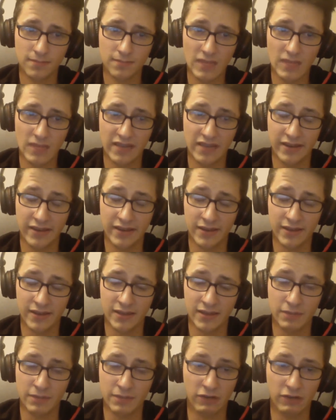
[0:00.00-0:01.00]

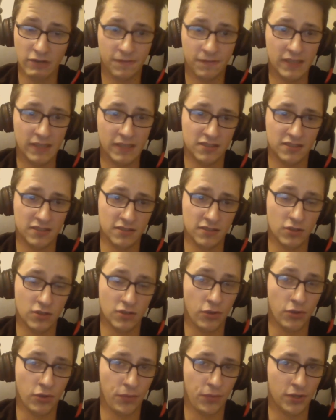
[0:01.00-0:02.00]
better faces,
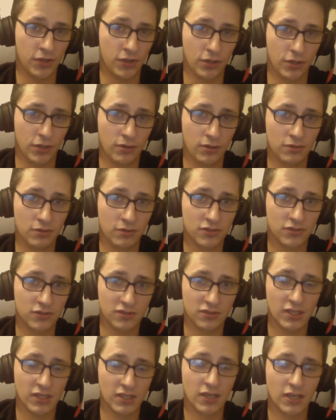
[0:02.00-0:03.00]
all three of
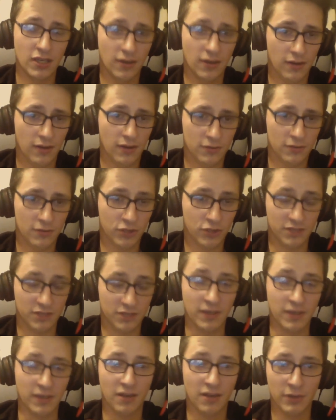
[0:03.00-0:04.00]
those. Trust
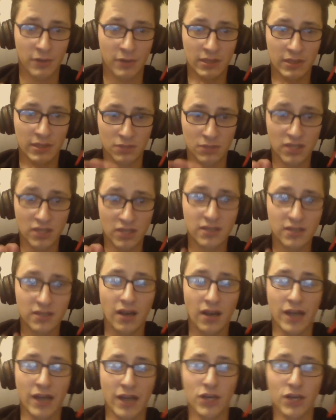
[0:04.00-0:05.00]
me, I've been around the block.
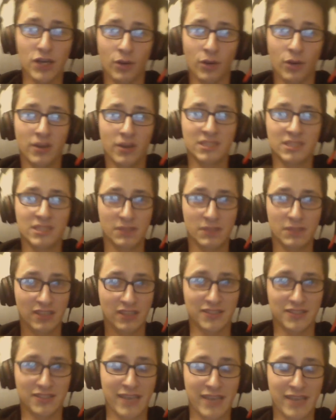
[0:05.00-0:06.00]
I know, it's a
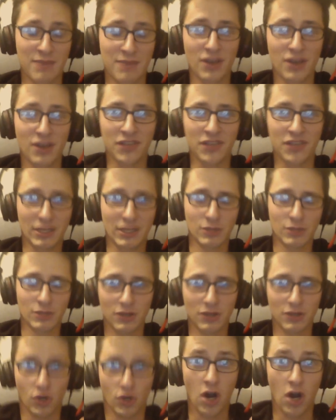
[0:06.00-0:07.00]
Bethesda game. The character
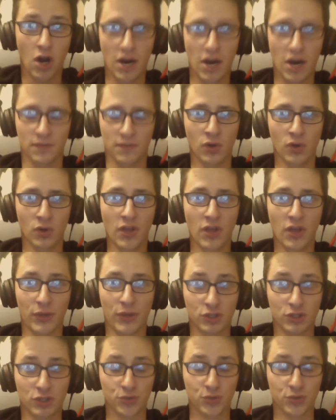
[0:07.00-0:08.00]
models are awful.
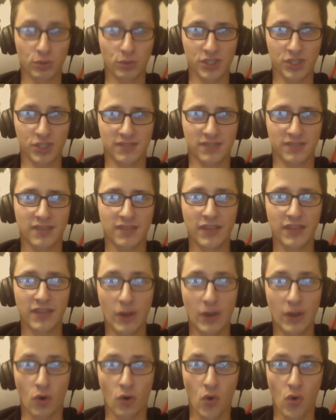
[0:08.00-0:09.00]
They're atrocious. They
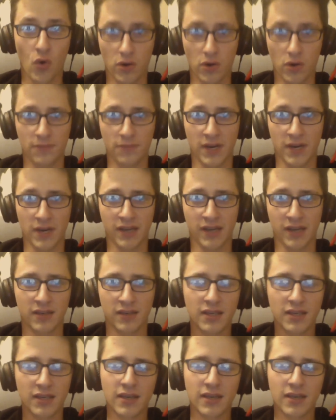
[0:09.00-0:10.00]
are horrifying.
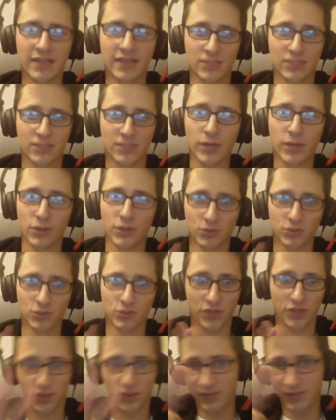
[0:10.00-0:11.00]
And that's why those were
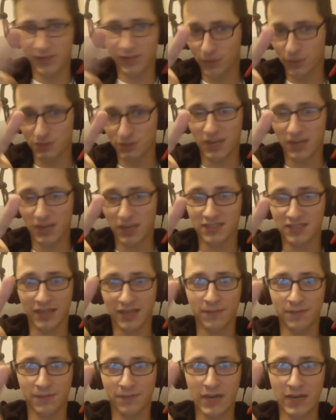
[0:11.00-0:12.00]
the three first mods that
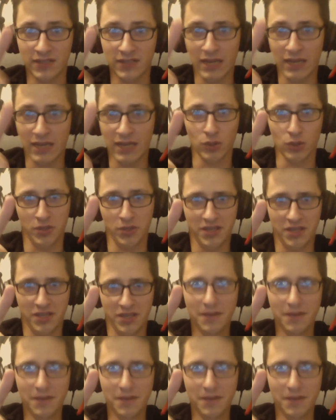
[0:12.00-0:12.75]
I found and downloaded.